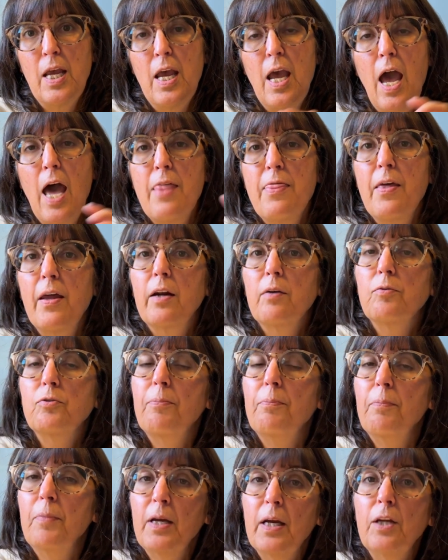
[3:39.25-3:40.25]
and then I was
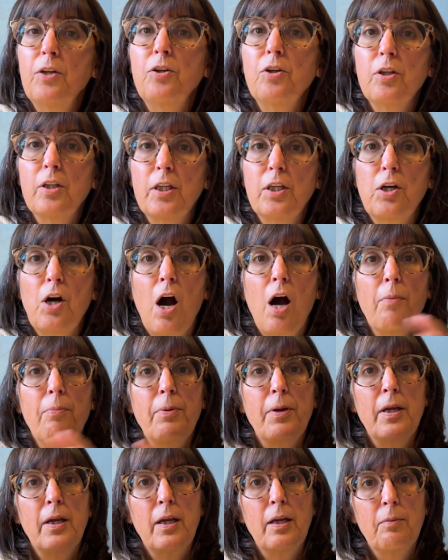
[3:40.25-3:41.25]
manually
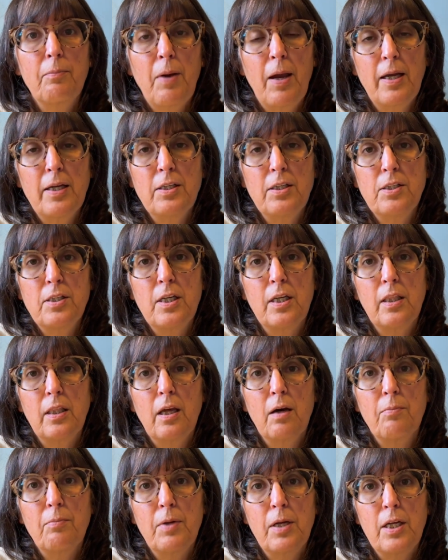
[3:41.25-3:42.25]
copying, pasting
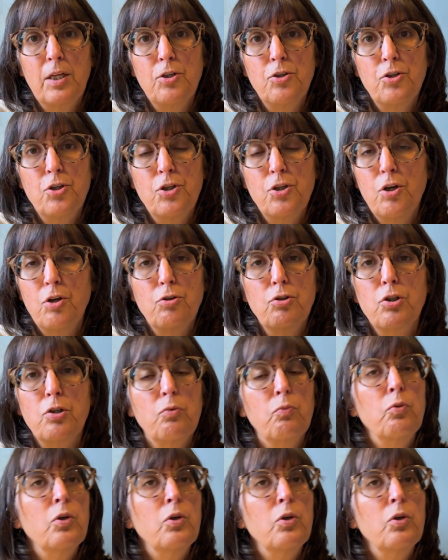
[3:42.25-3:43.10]
them into Notion,